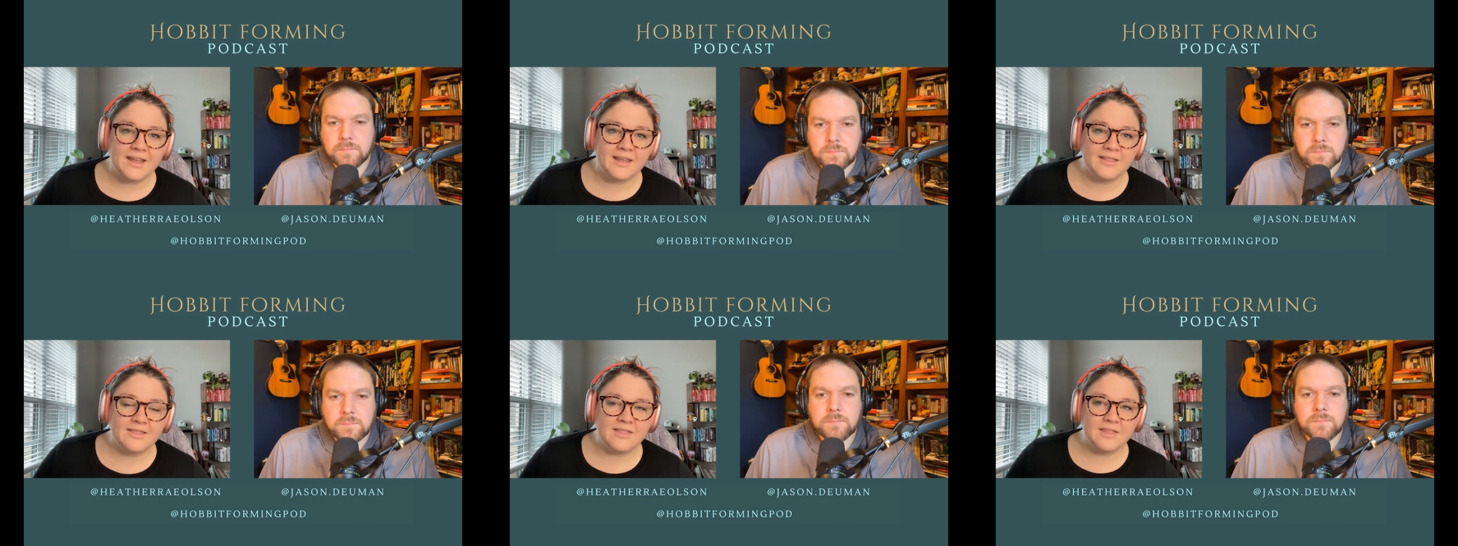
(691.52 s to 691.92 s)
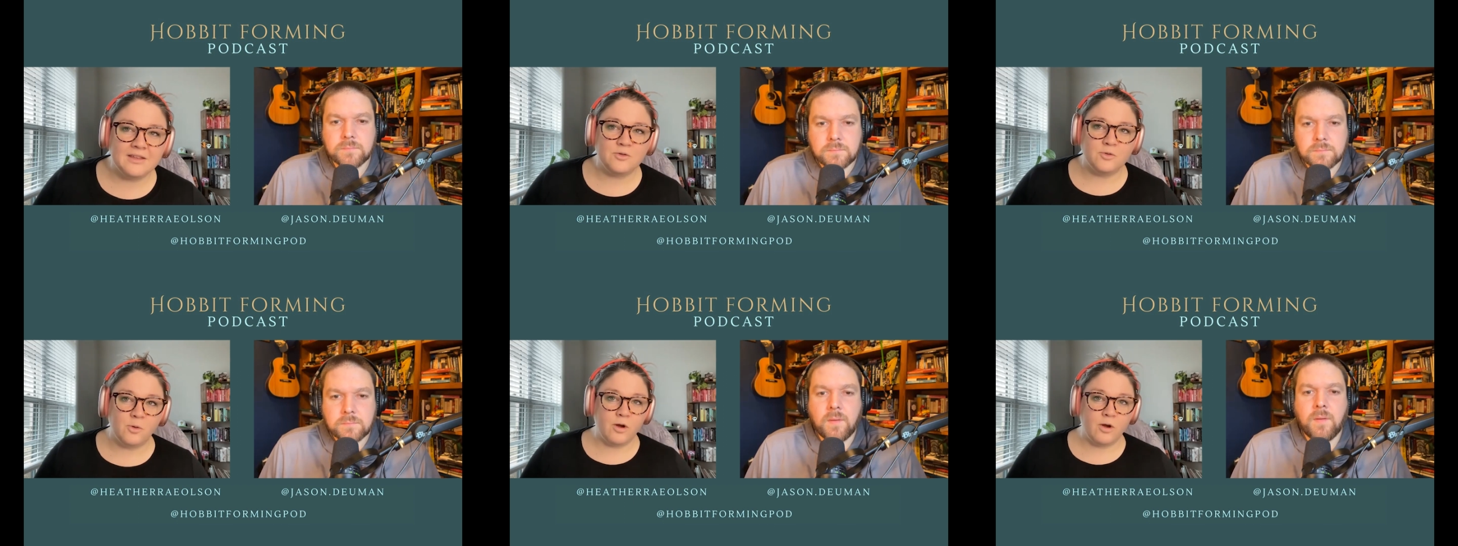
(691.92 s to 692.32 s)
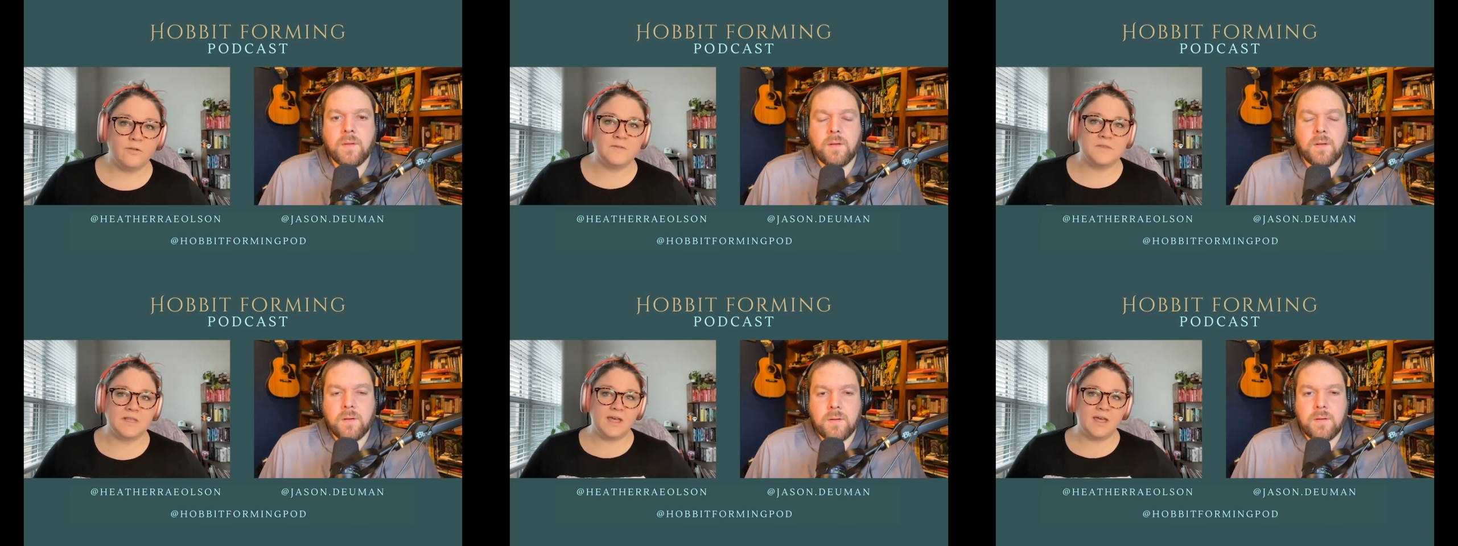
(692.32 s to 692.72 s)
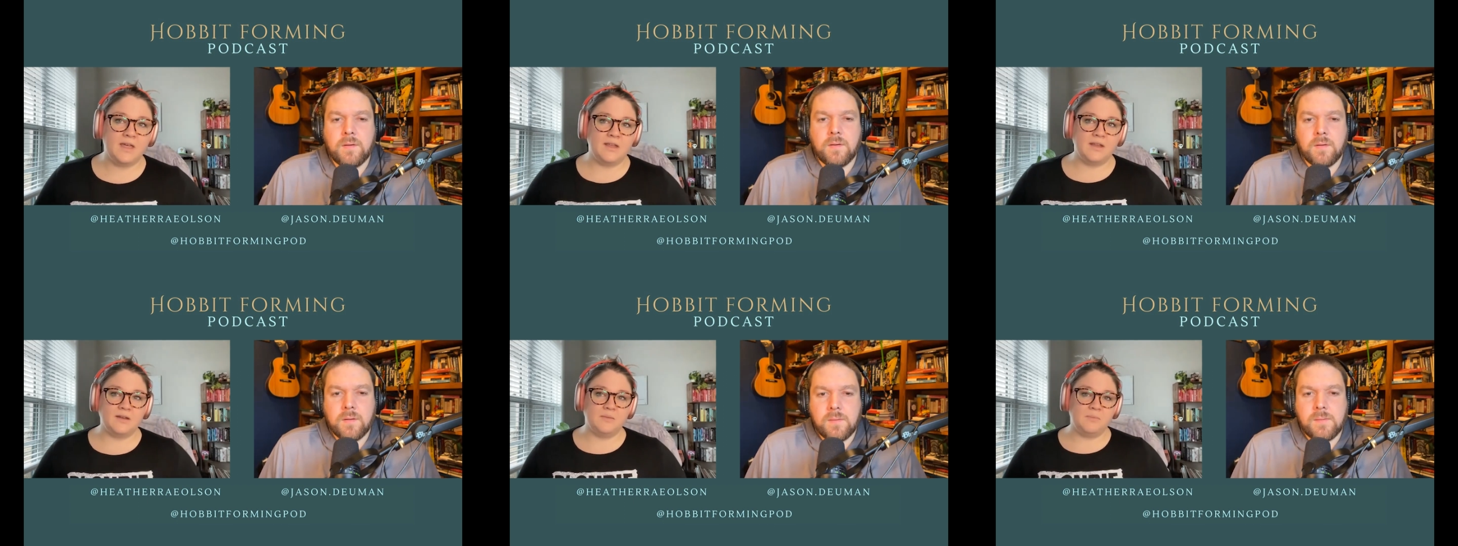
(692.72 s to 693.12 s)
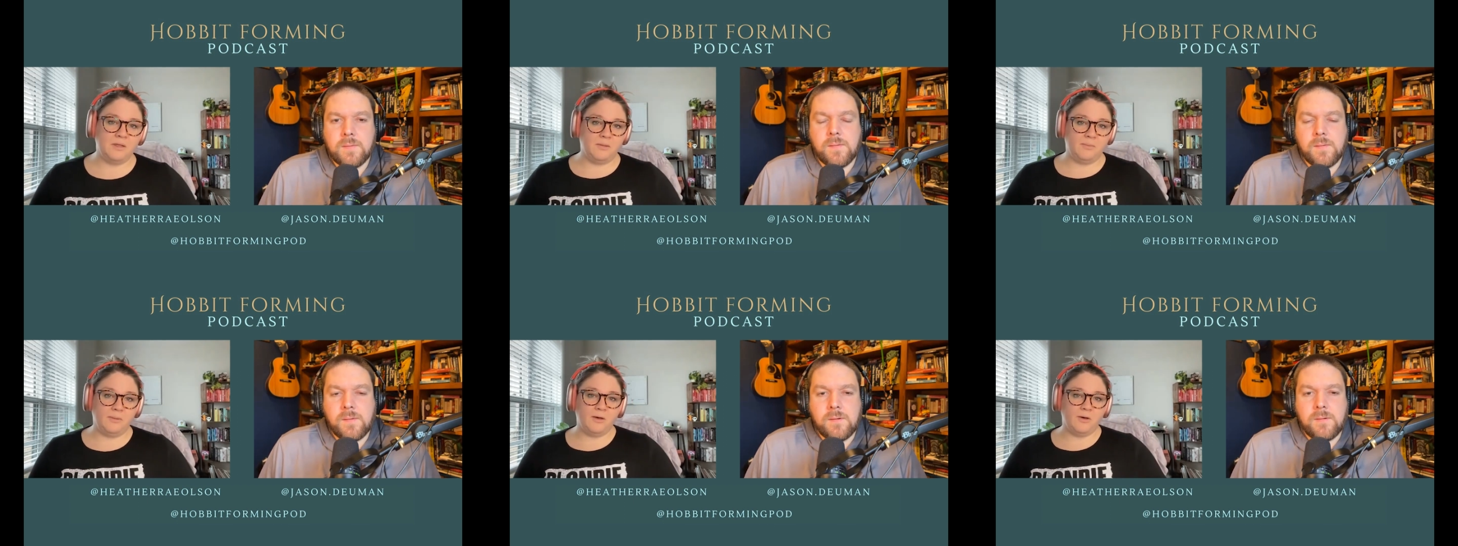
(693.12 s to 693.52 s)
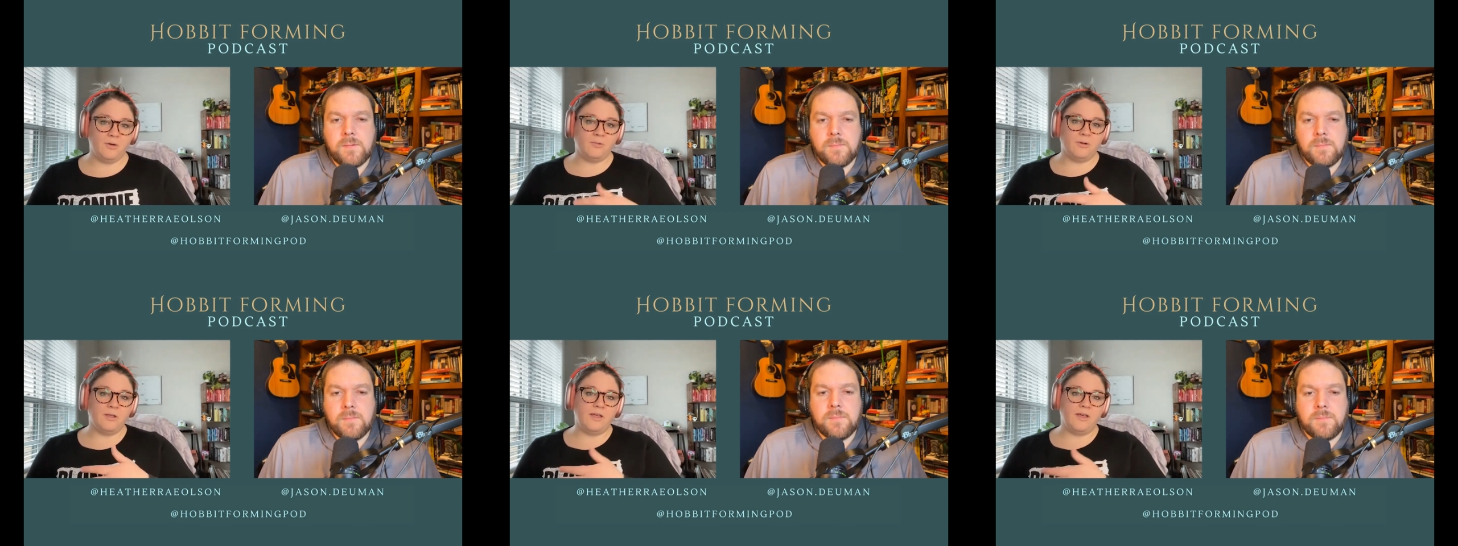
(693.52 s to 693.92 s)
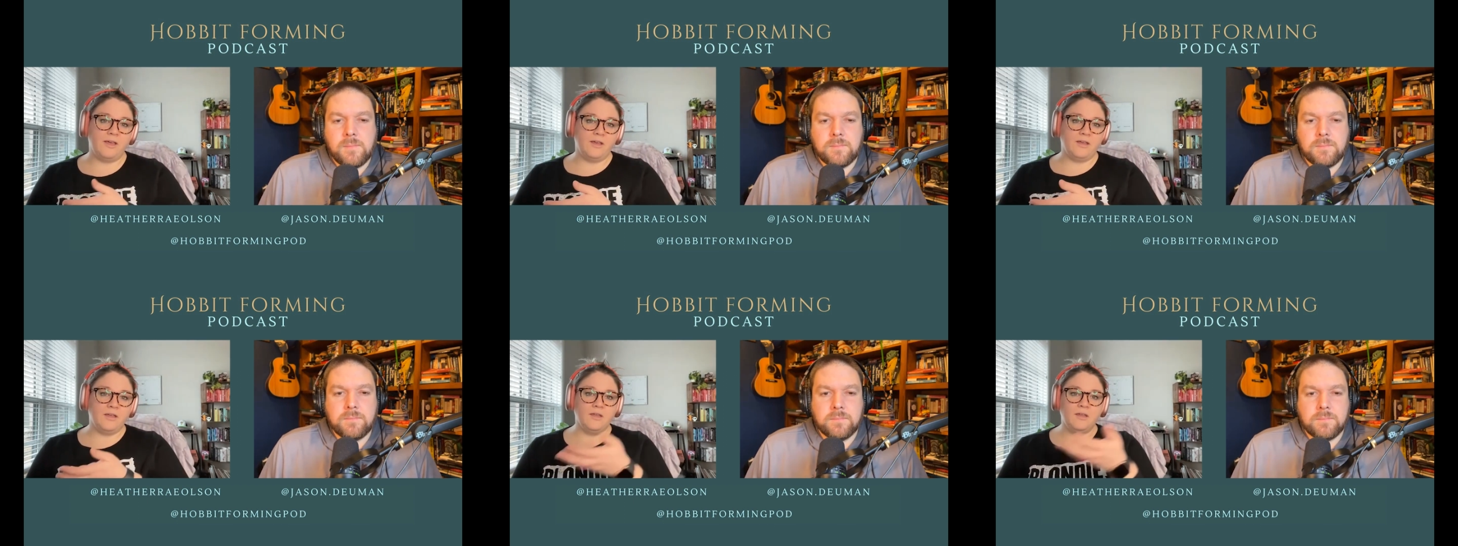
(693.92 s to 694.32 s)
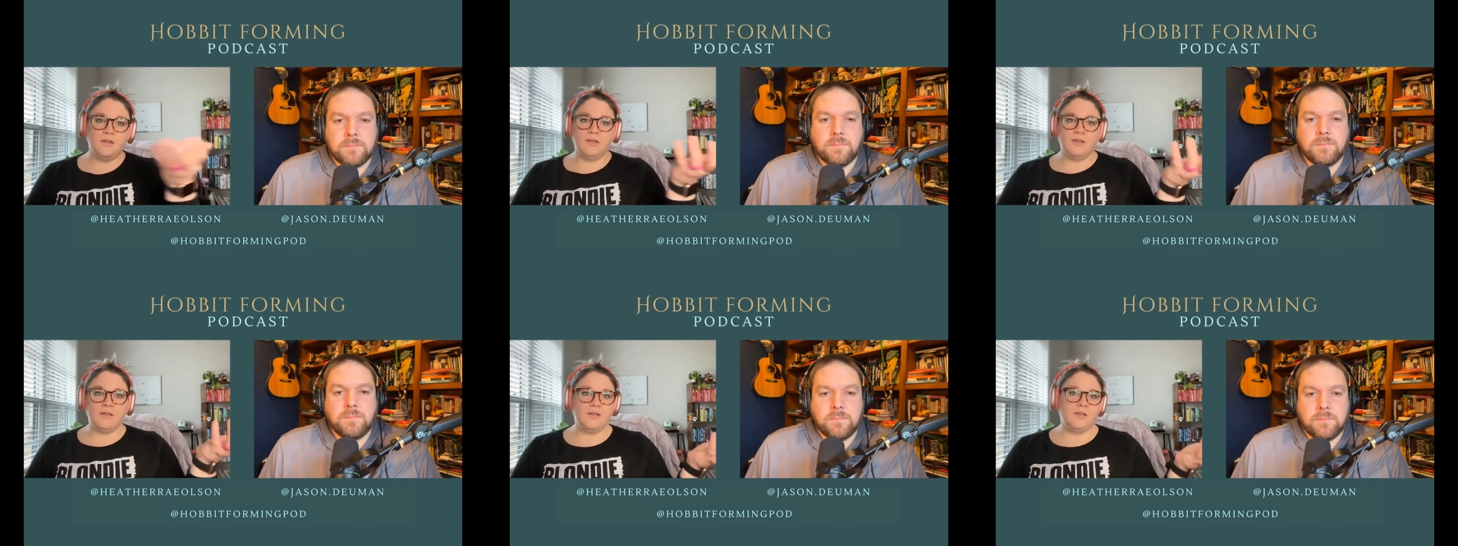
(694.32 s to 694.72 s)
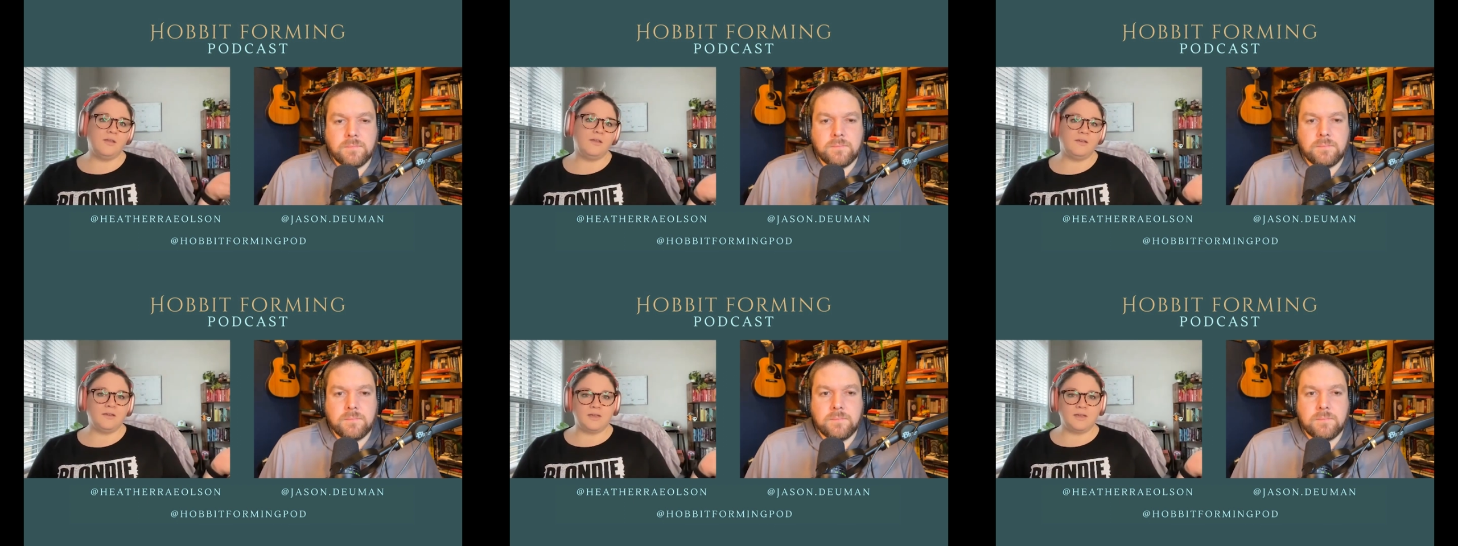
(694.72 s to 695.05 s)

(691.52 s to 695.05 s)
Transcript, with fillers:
Speaker 1: the dwarves and Bilbo were like, huh,